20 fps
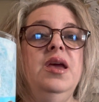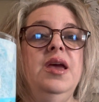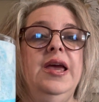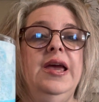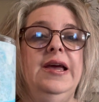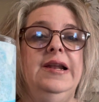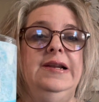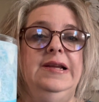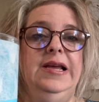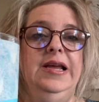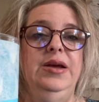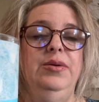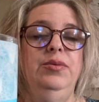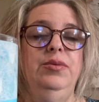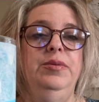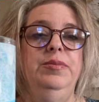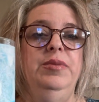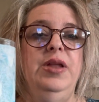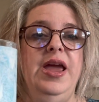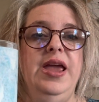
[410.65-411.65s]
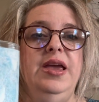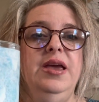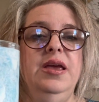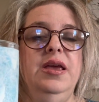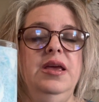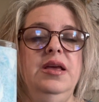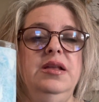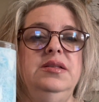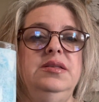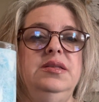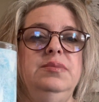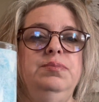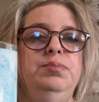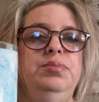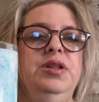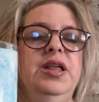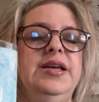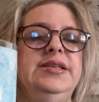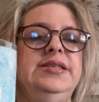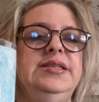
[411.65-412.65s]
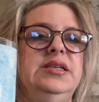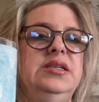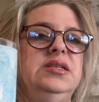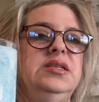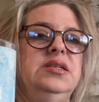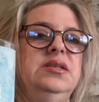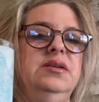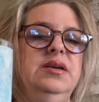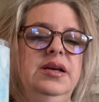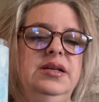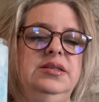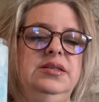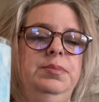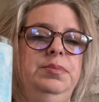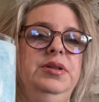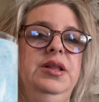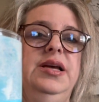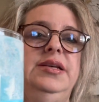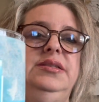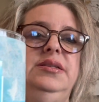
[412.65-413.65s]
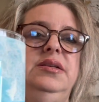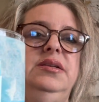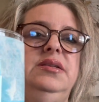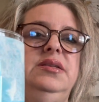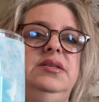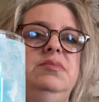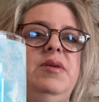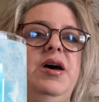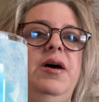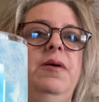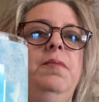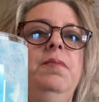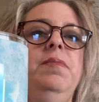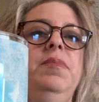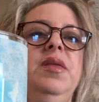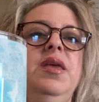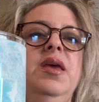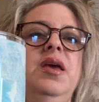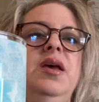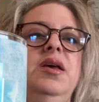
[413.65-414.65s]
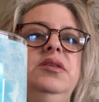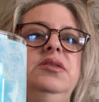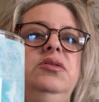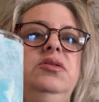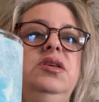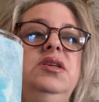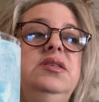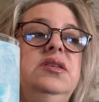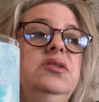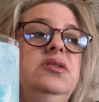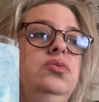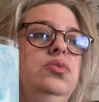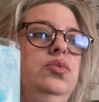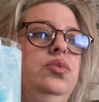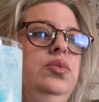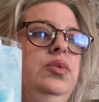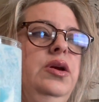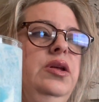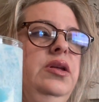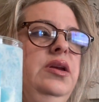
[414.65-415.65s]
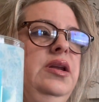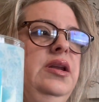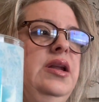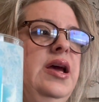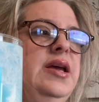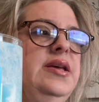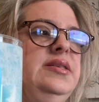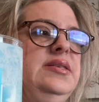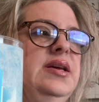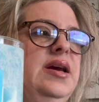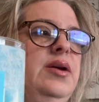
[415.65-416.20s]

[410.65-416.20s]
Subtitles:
And it would it's pleasant. It's a pleasant smell. So this is really nice.